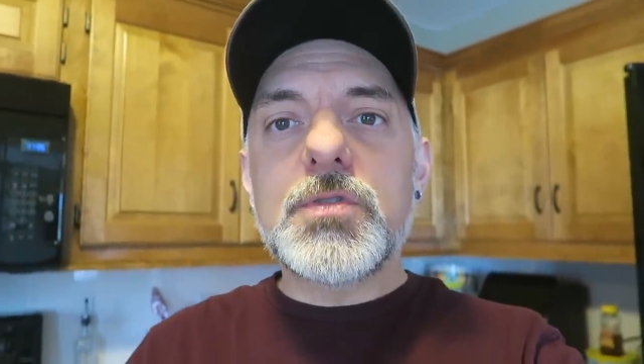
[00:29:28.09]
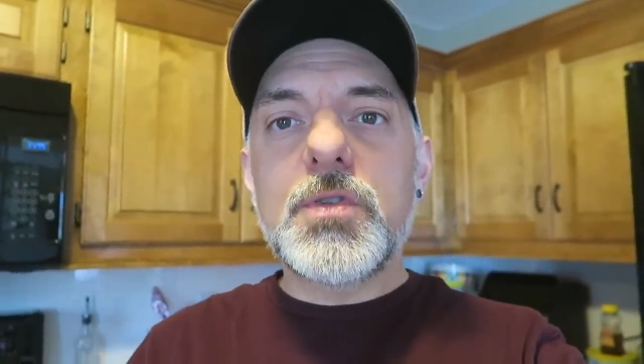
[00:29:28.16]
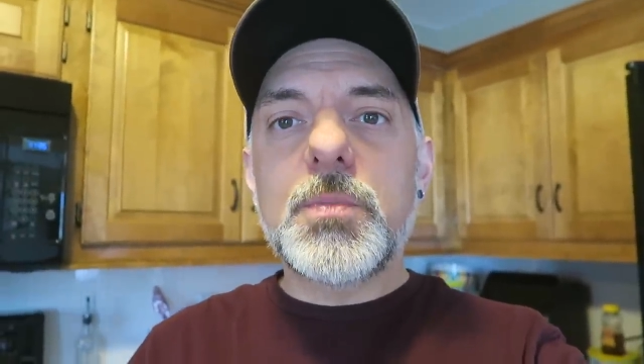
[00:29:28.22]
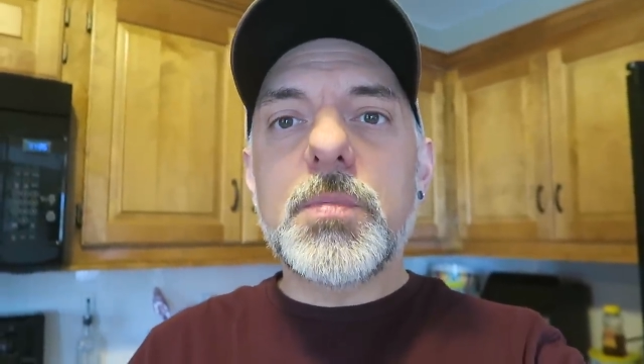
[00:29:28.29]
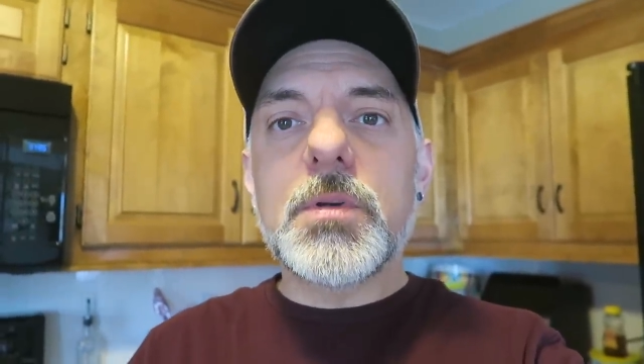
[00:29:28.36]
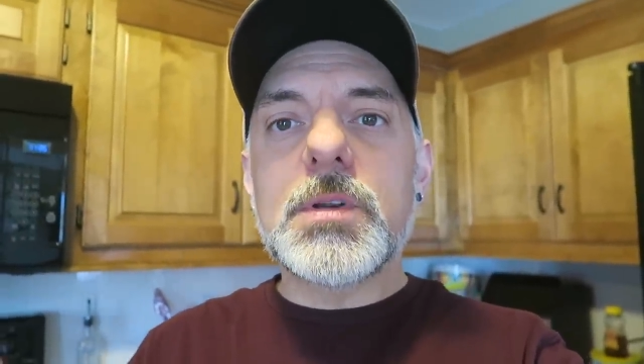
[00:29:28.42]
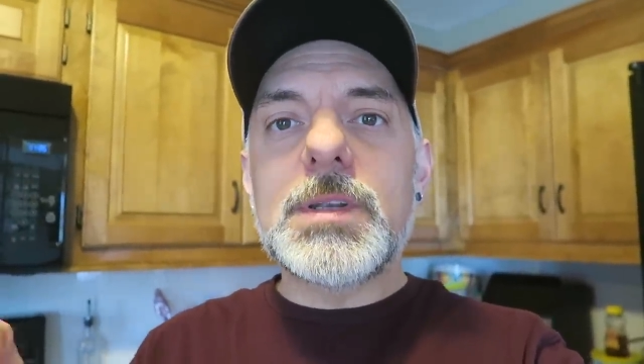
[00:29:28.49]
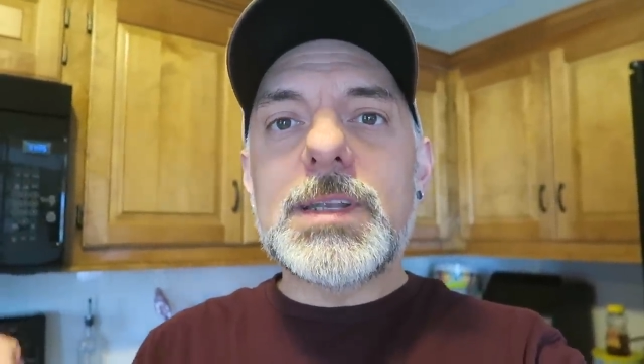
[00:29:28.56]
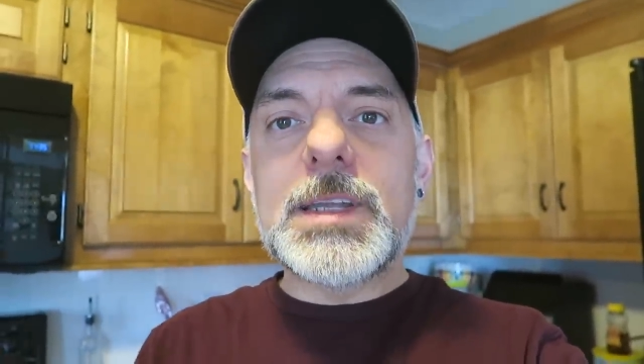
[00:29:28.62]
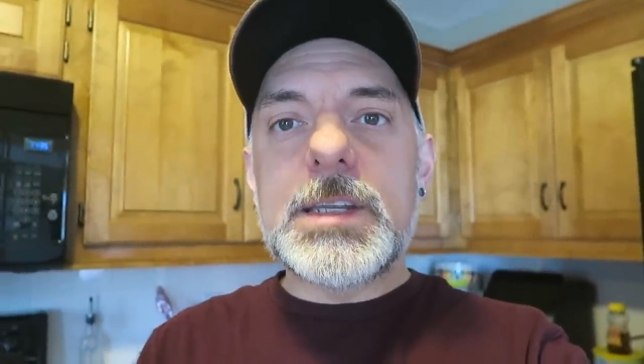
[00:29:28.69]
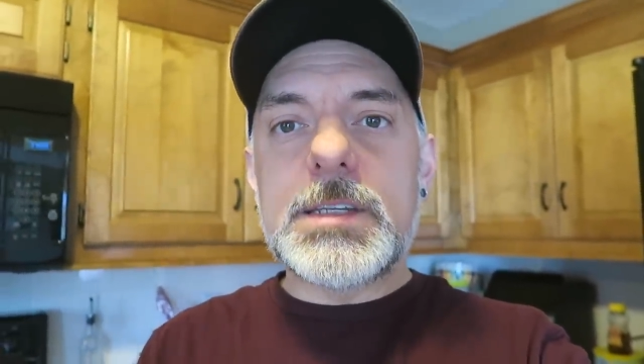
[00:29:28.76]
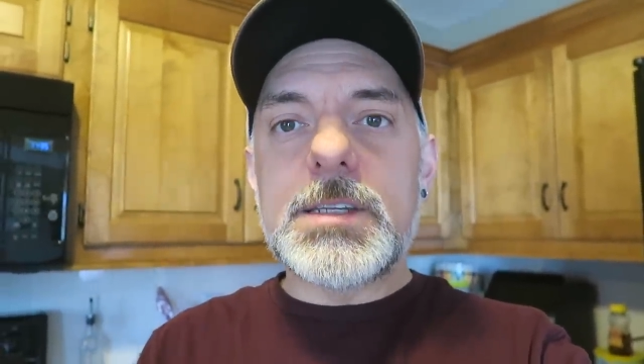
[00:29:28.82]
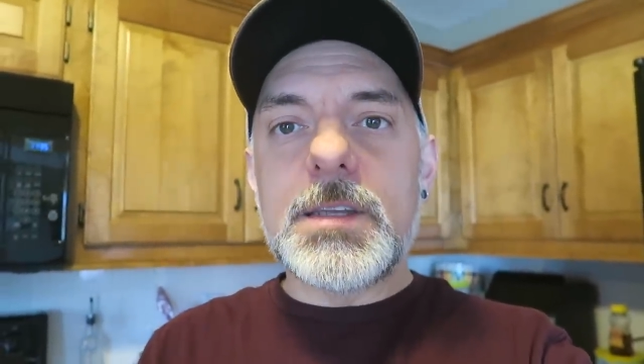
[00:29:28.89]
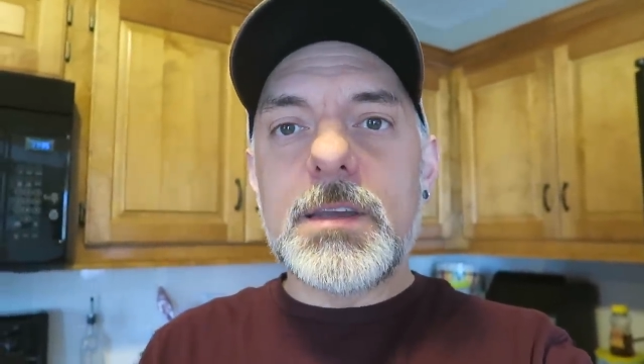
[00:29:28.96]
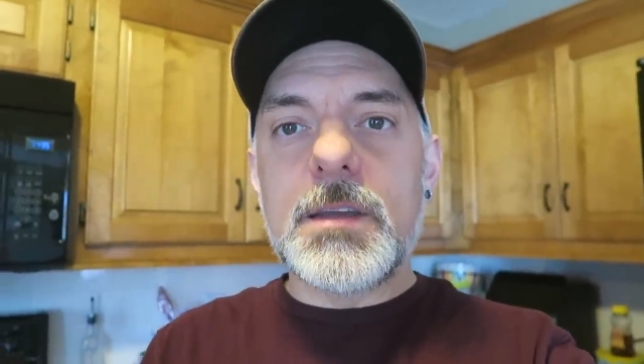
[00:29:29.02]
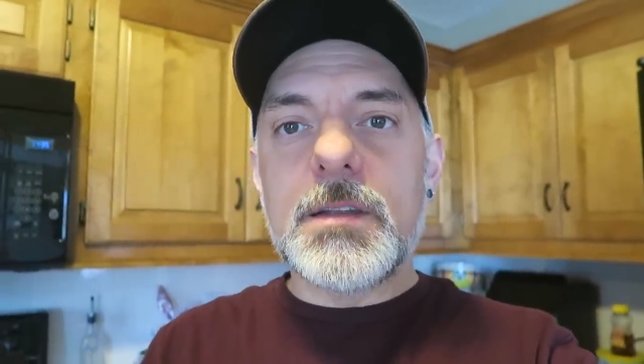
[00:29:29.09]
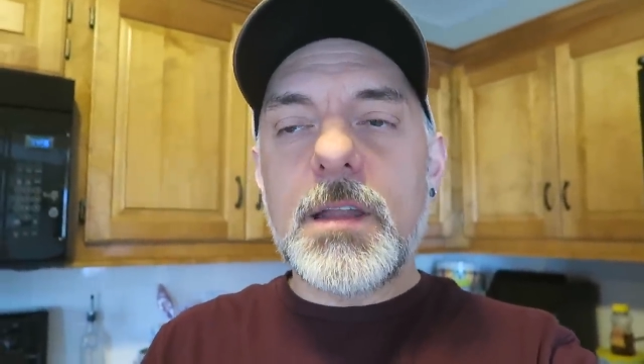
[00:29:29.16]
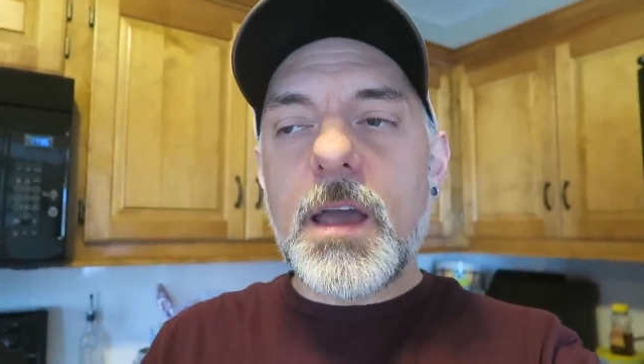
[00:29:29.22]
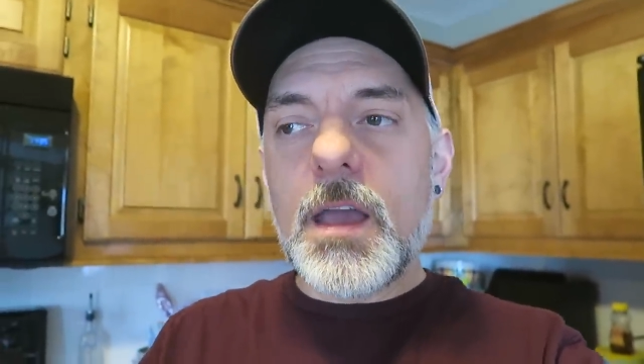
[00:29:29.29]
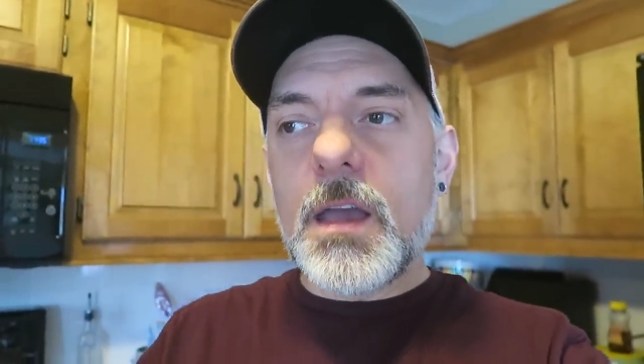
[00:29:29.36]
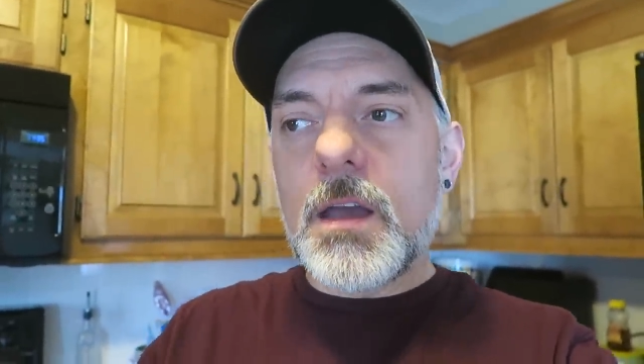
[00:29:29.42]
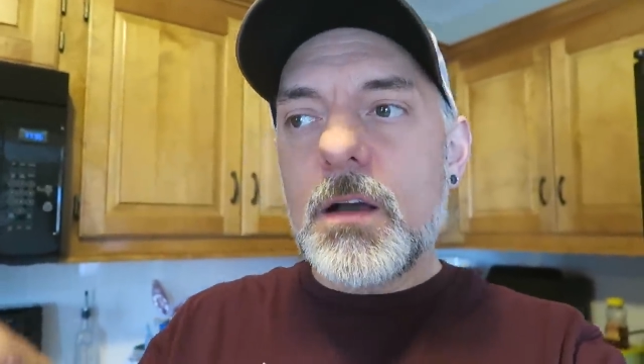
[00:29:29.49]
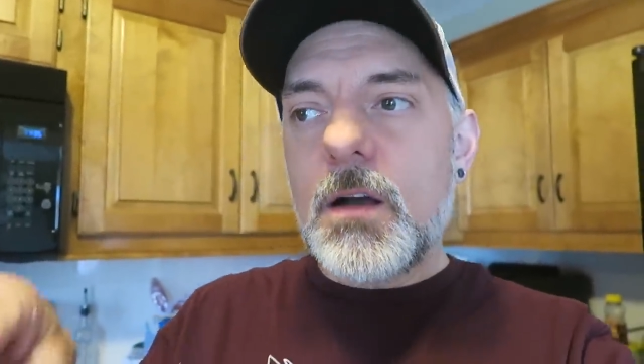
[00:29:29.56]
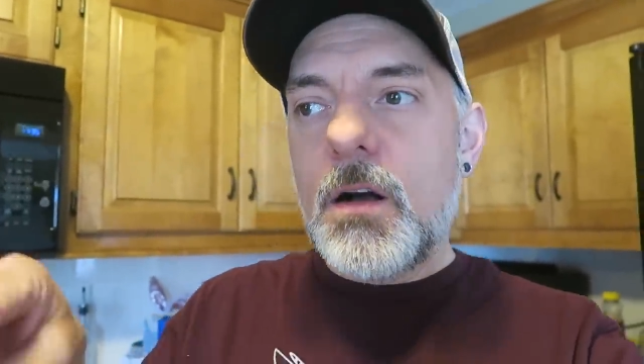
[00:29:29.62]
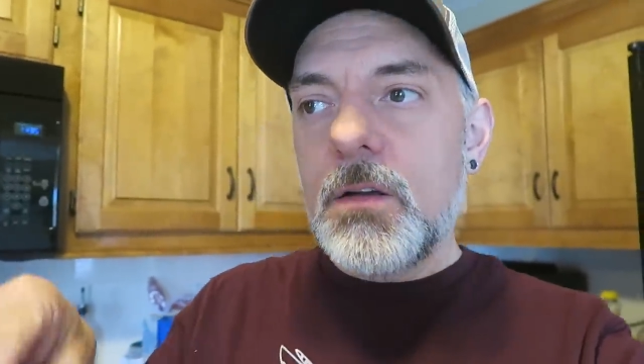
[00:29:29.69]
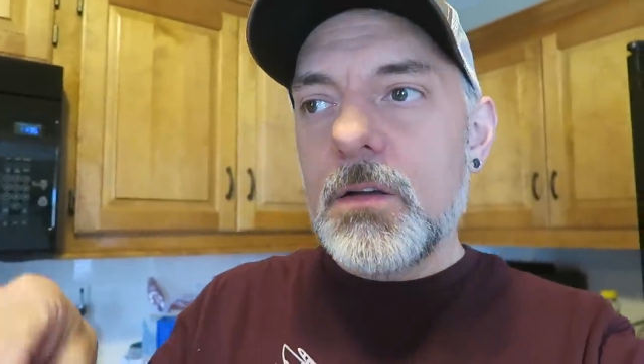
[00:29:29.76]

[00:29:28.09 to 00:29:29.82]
super linty. Like,